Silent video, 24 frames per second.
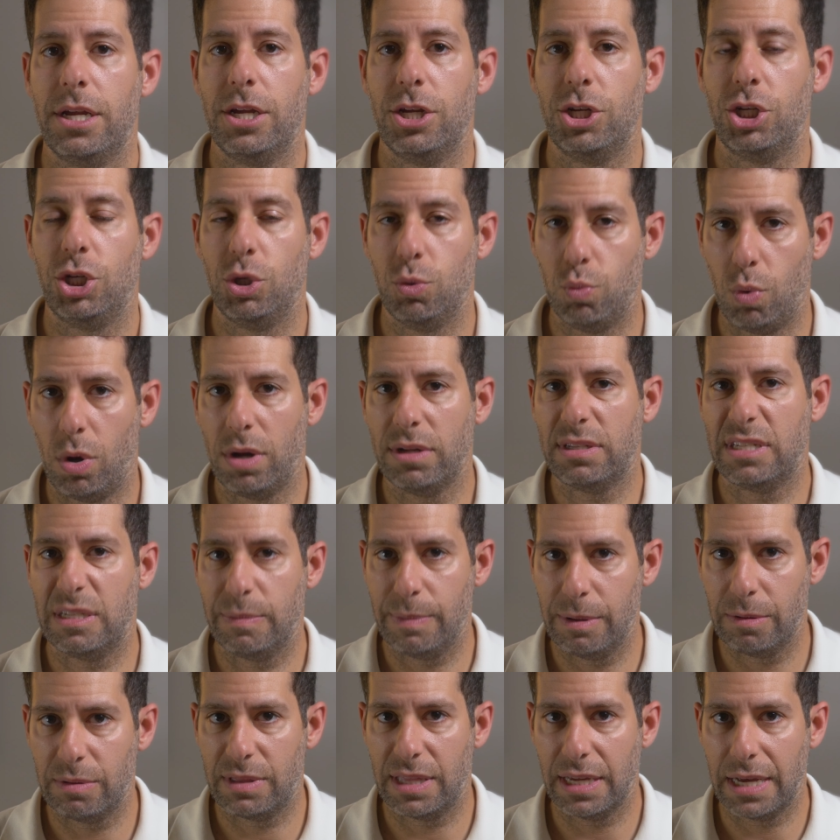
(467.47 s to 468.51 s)
She wants to
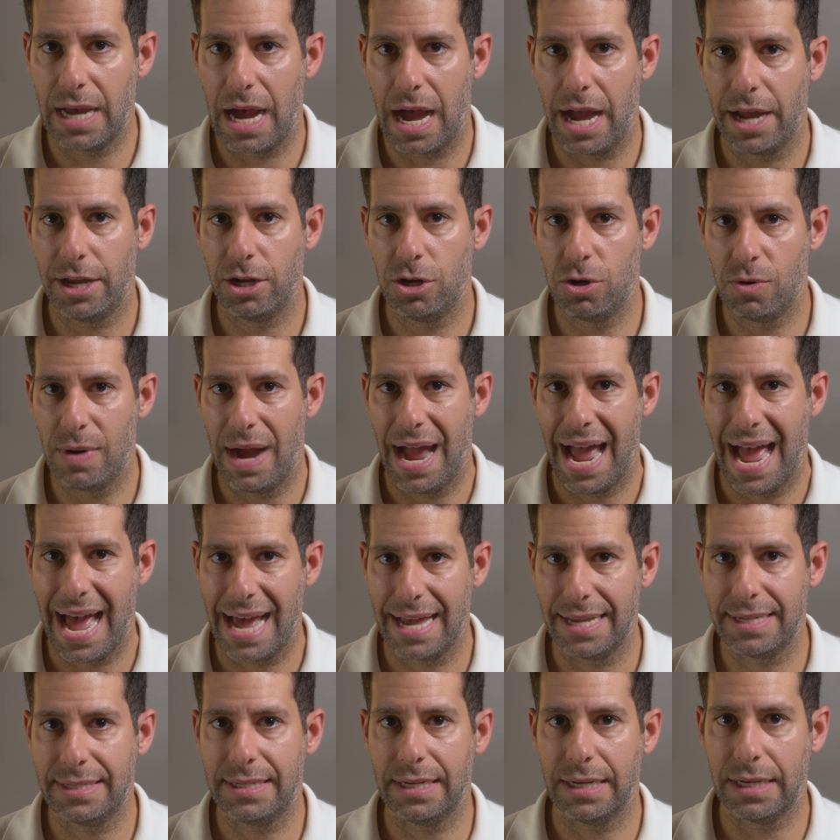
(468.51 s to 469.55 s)
be with a guy who
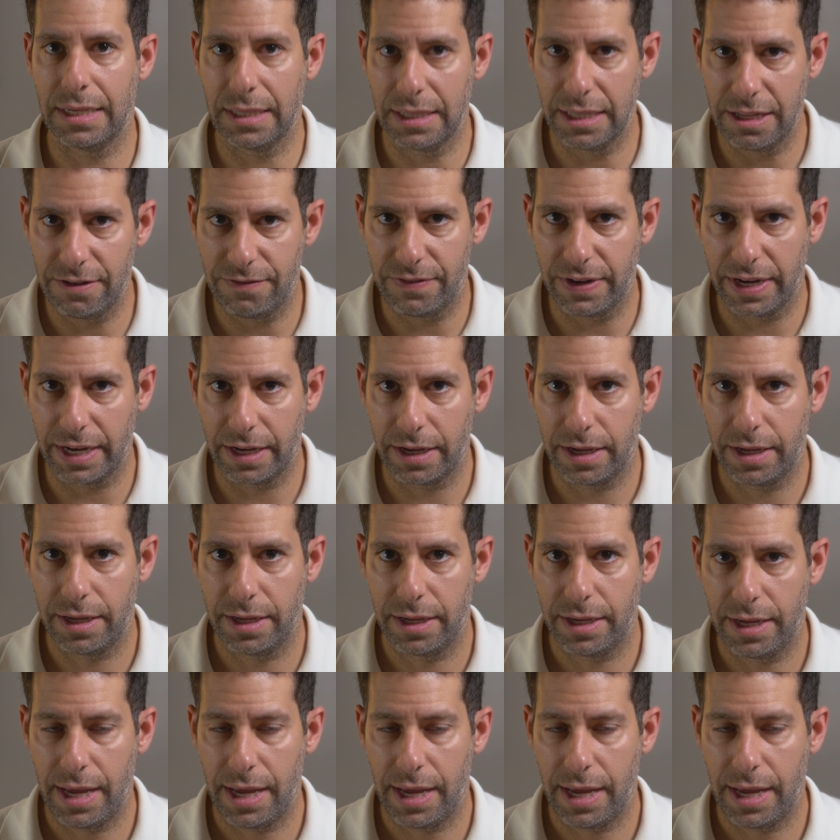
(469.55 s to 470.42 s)
has a living